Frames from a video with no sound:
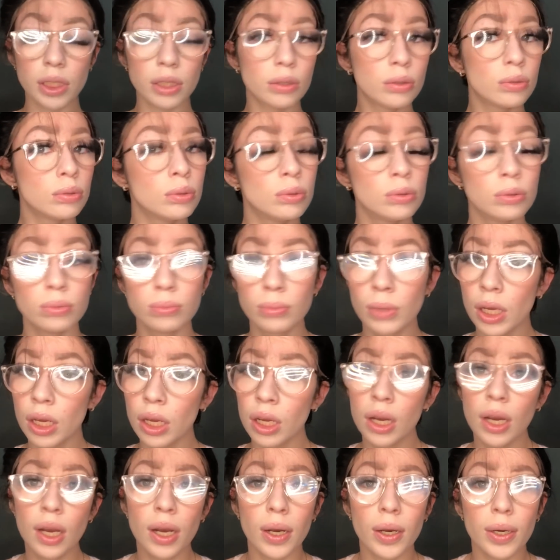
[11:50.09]
who
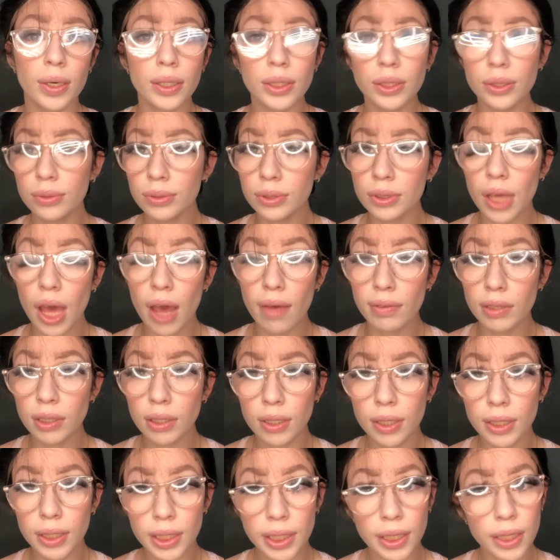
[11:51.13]
aren't used to having
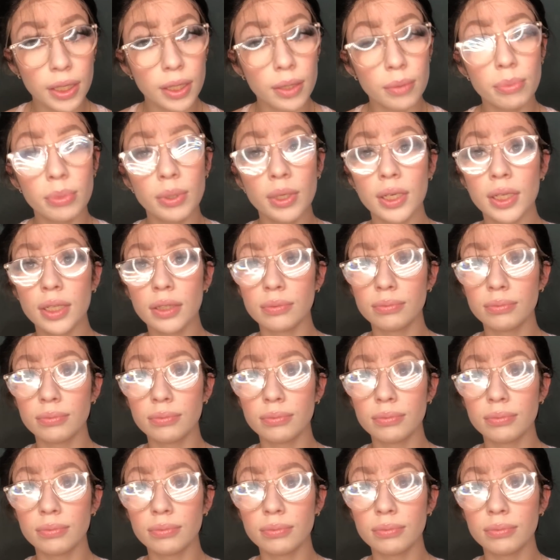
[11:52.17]
long hair but